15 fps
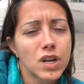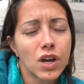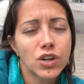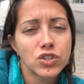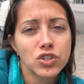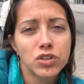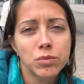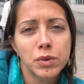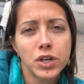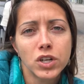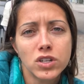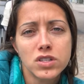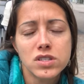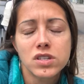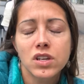100
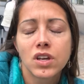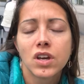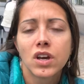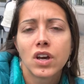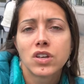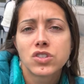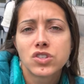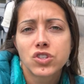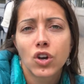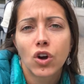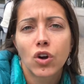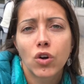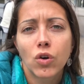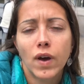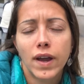meters.
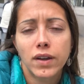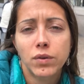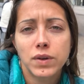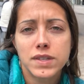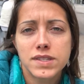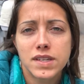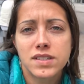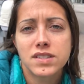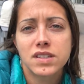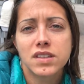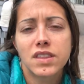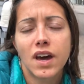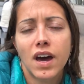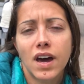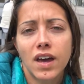So, anyways, I did
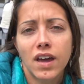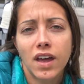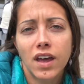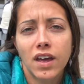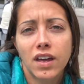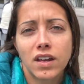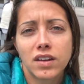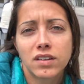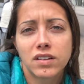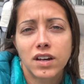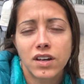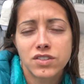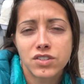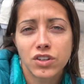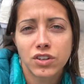that and
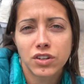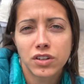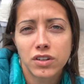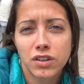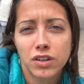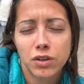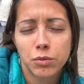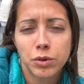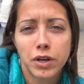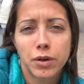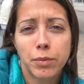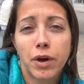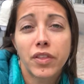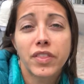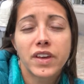got to learn a little bit
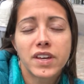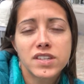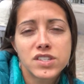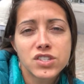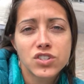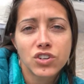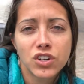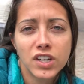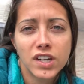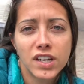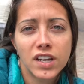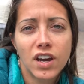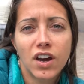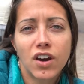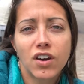about the
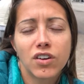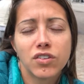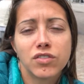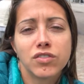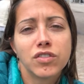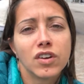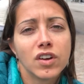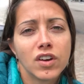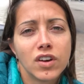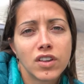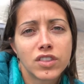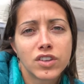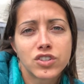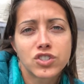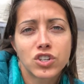history of
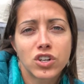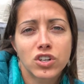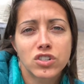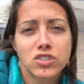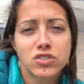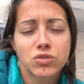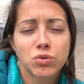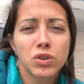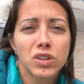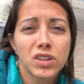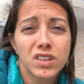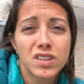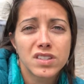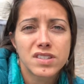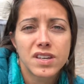the church, really
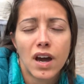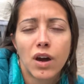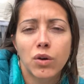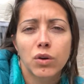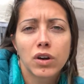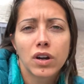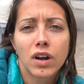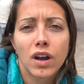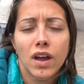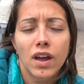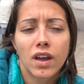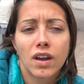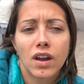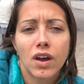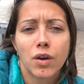the tower,
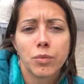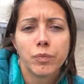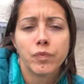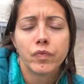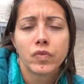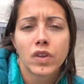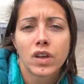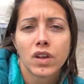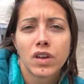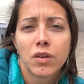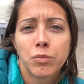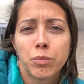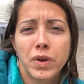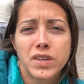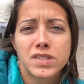and um,
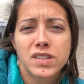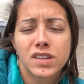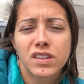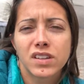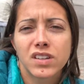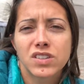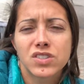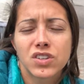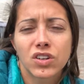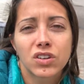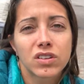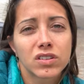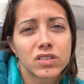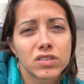basically it took